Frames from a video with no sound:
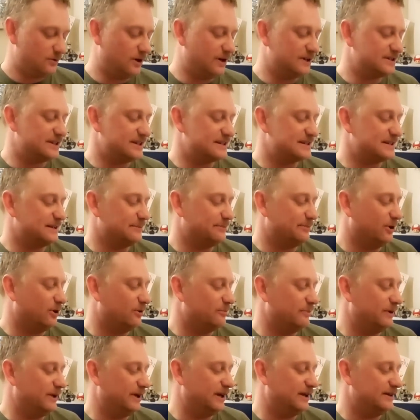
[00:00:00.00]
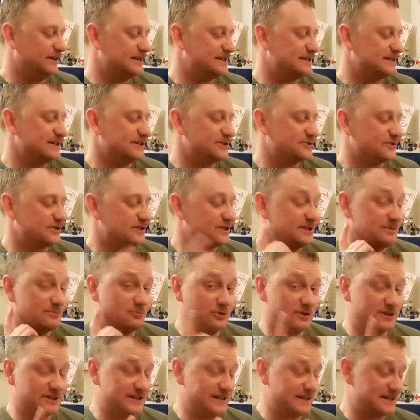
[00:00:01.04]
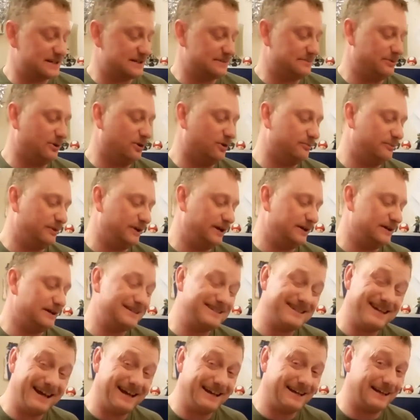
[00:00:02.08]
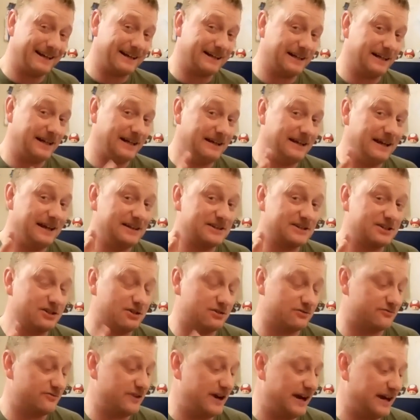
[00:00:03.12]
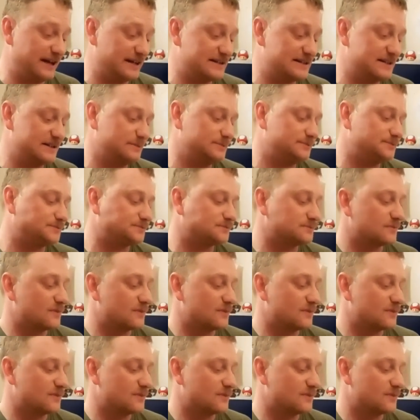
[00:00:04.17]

well, it says at the bottom here, this is interesting what it says at the bottom here. Now, technically it's correct.